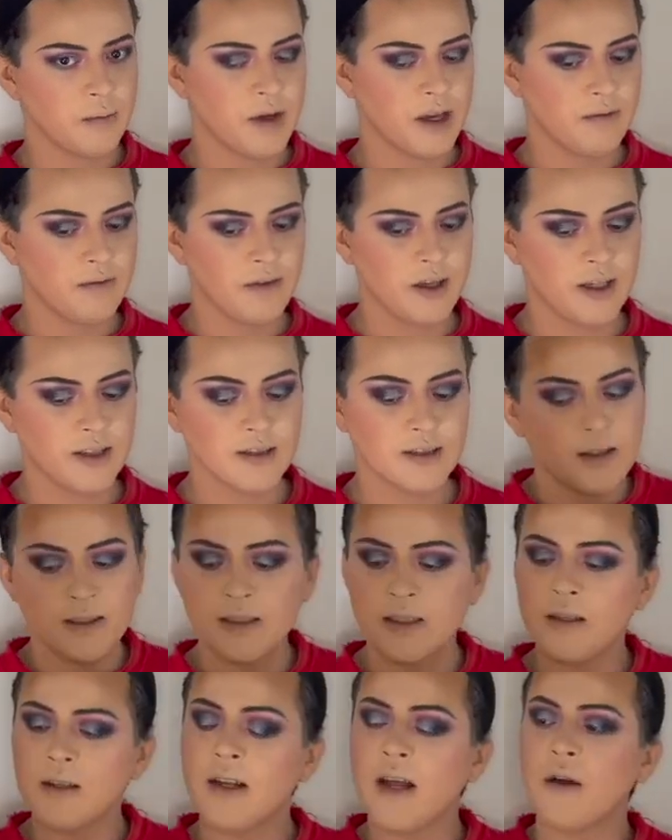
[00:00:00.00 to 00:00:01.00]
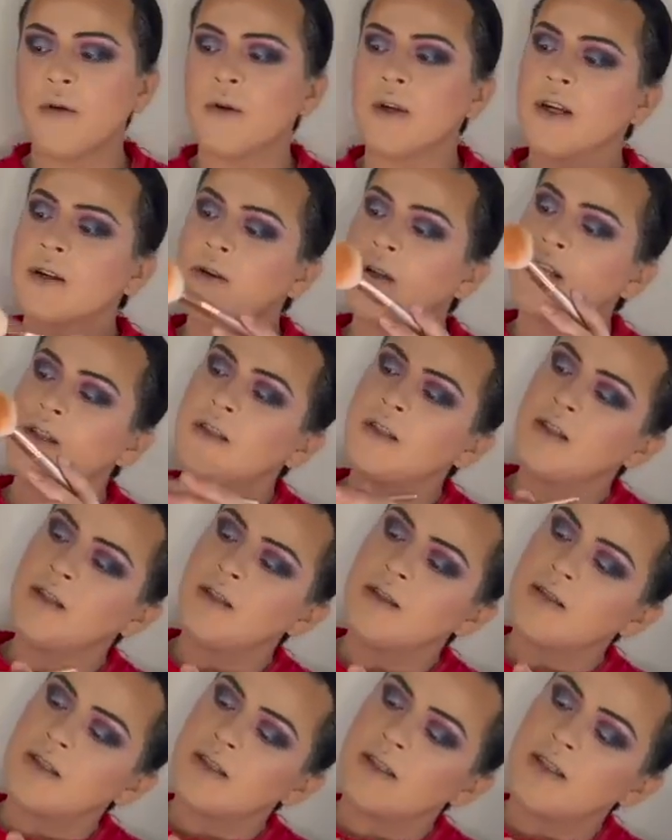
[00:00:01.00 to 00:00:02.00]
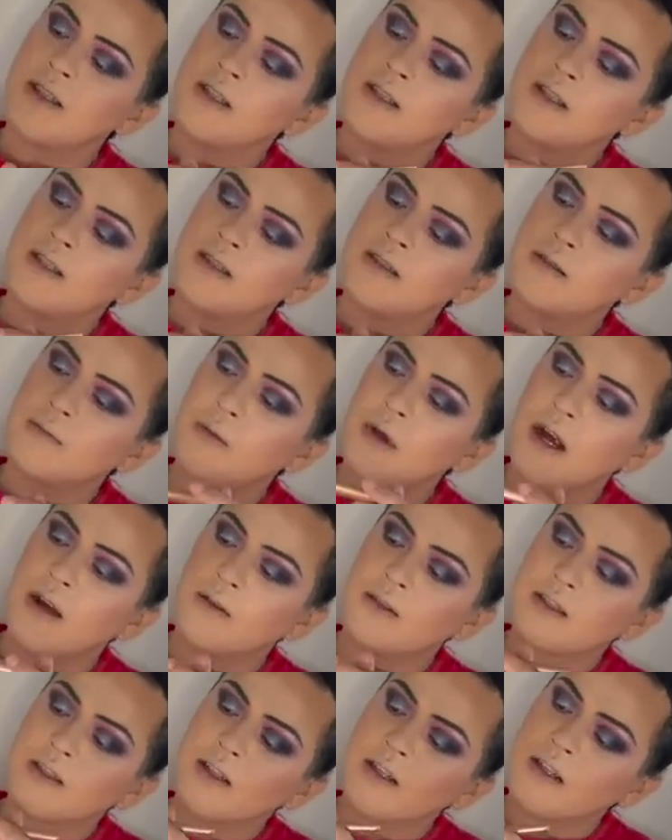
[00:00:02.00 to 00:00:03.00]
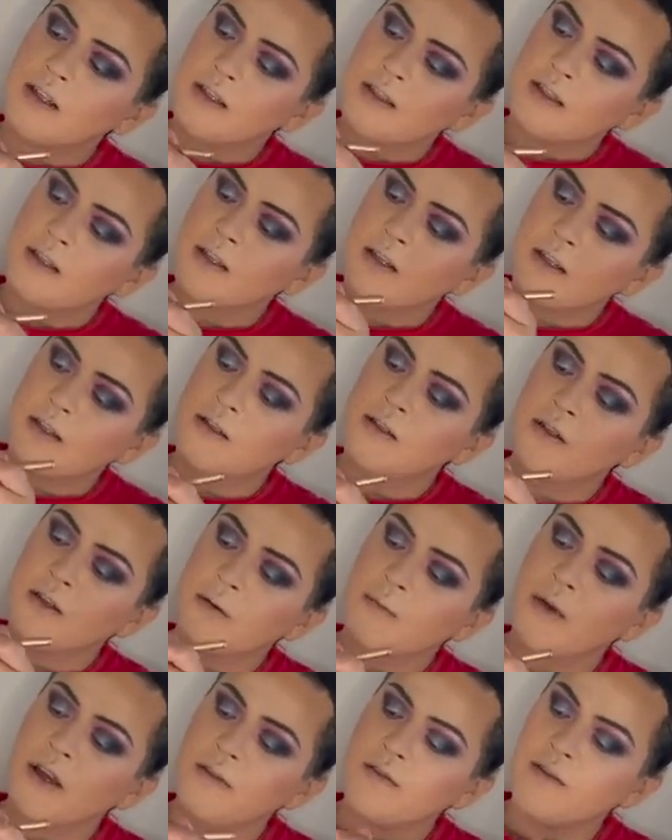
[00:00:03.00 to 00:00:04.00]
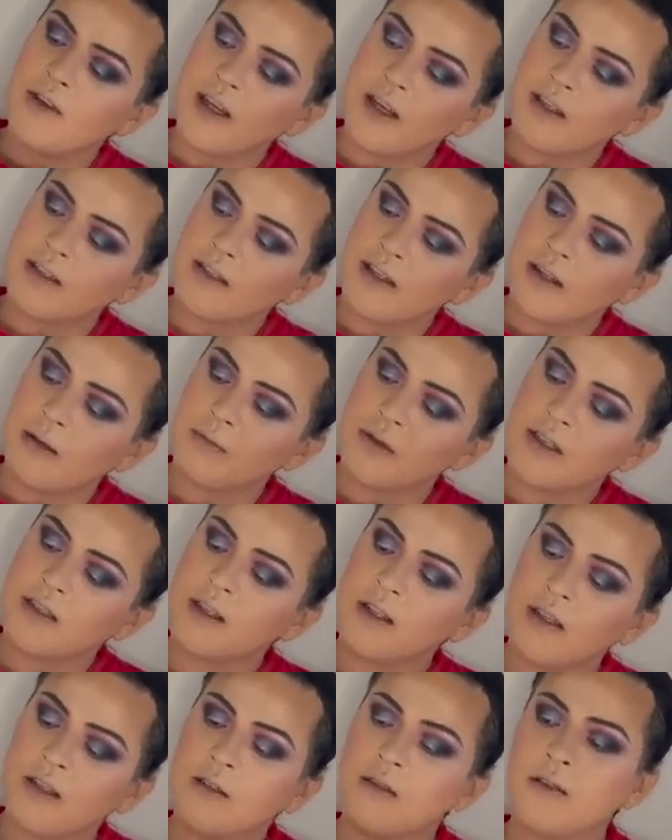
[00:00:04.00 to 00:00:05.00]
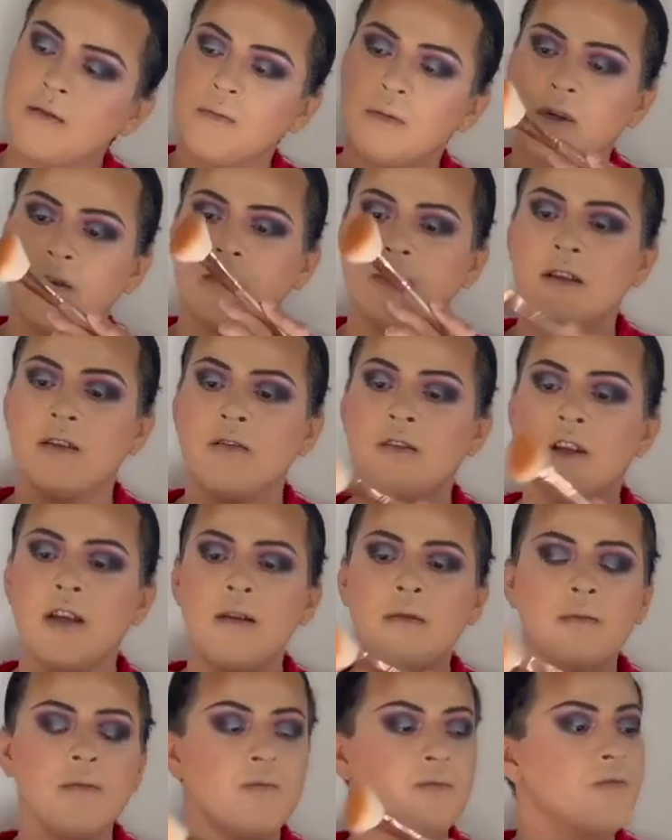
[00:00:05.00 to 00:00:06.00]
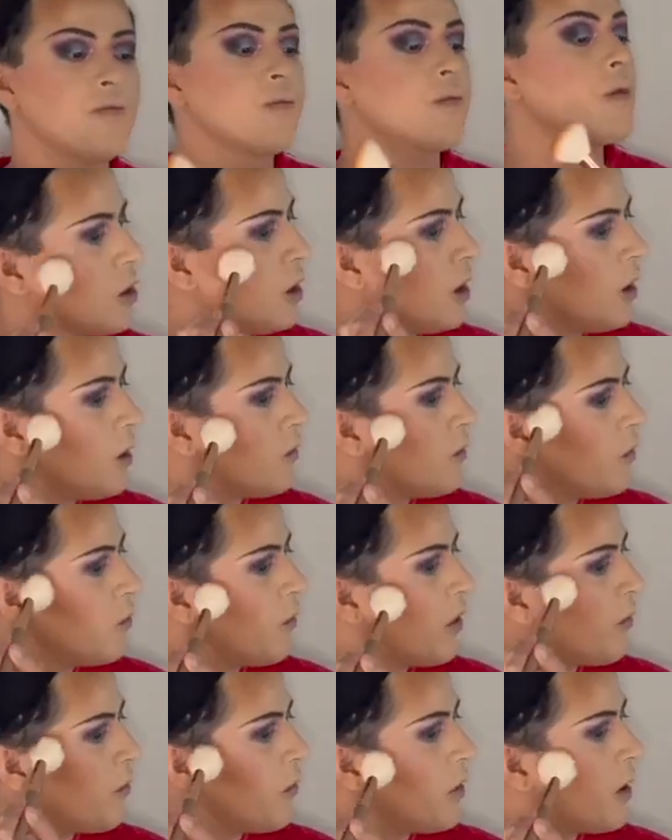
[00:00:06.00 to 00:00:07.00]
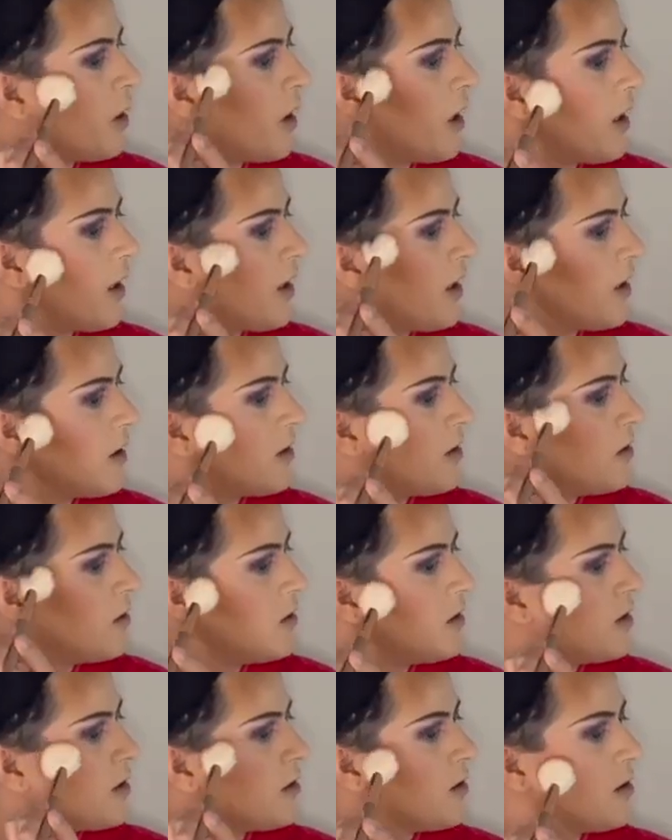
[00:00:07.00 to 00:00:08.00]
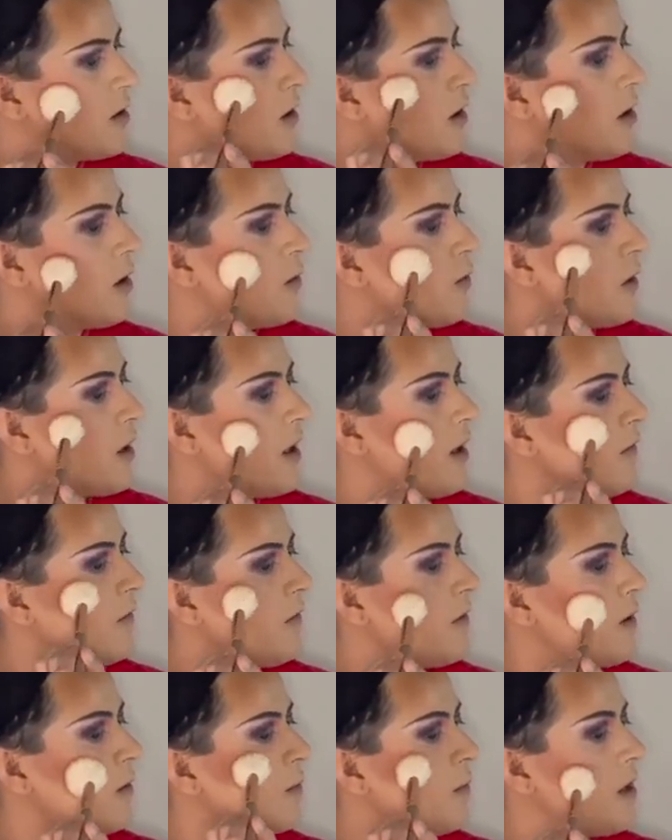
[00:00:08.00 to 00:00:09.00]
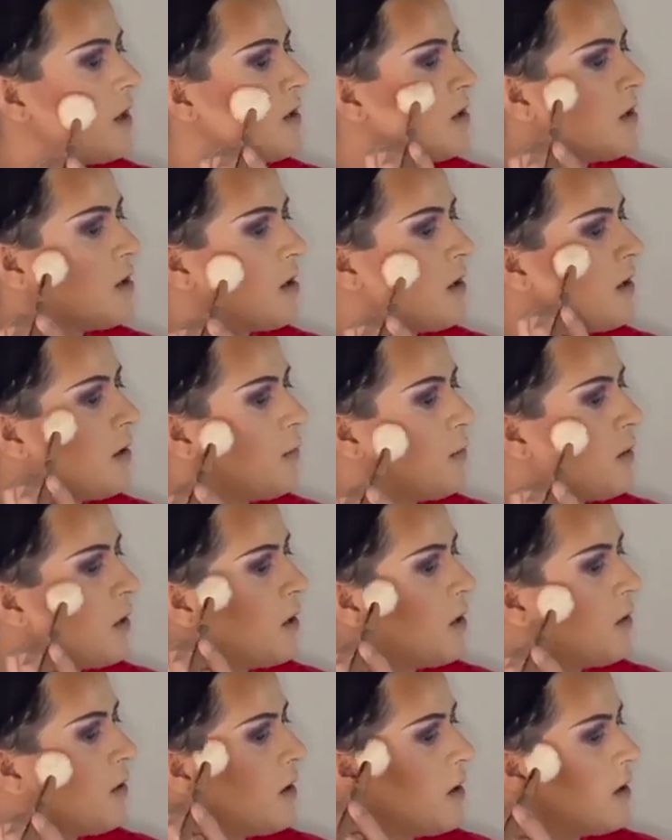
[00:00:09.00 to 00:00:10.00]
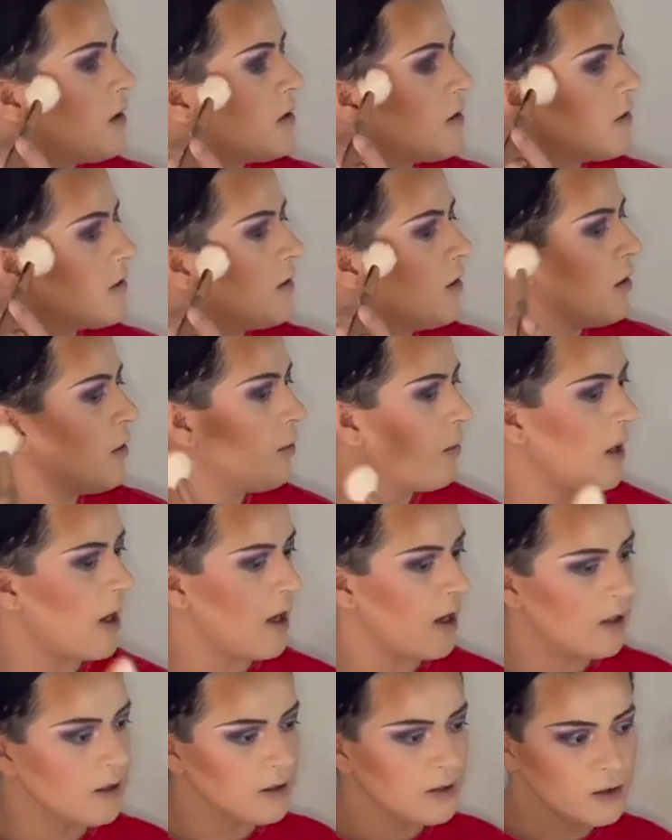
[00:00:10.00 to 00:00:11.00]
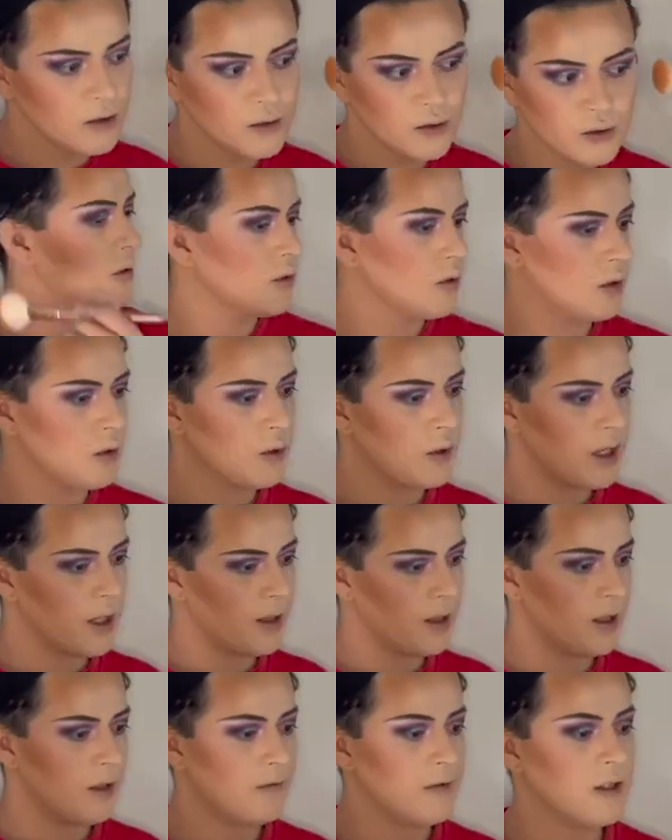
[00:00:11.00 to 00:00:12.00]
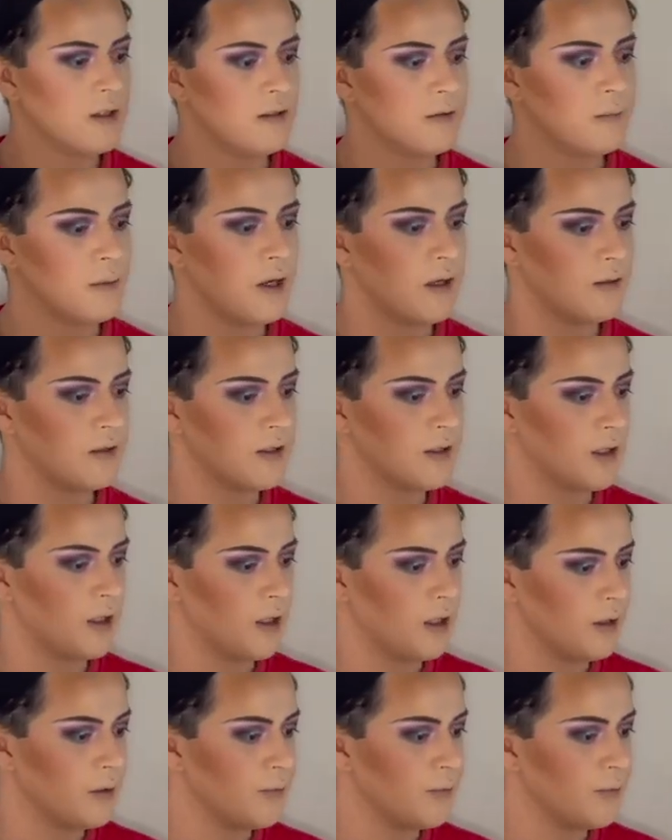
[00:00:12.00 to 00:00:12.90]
my face. So now we're going to use this bronzer to contour my face, and I'm just gonna use both of them. And remember, I like to just go where I feel my cheekbone and just go back. Oh, I love this bronzer.